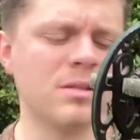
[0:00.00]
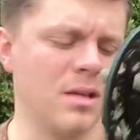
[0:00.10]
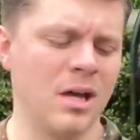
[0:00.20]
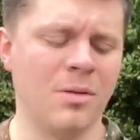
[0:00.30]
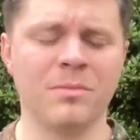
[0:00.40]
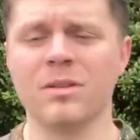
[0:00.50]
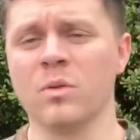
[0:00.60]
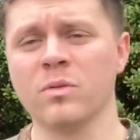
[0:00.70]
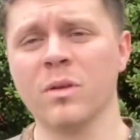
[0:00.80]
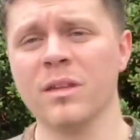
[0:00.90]
Don't
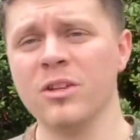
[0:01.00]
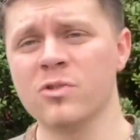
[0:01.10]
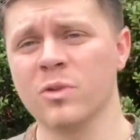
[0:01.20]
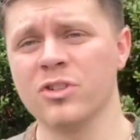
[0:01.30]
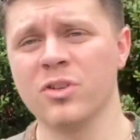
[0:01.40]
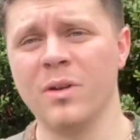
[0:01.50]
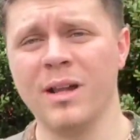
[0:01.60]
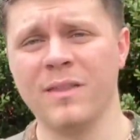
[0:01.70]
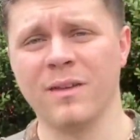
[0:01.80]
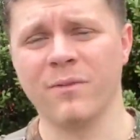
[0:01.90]
really usually shoot
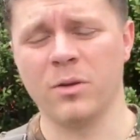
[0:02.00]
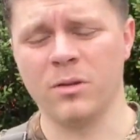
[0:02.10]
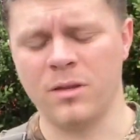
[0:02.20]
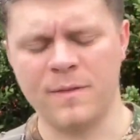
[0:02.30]
anything further than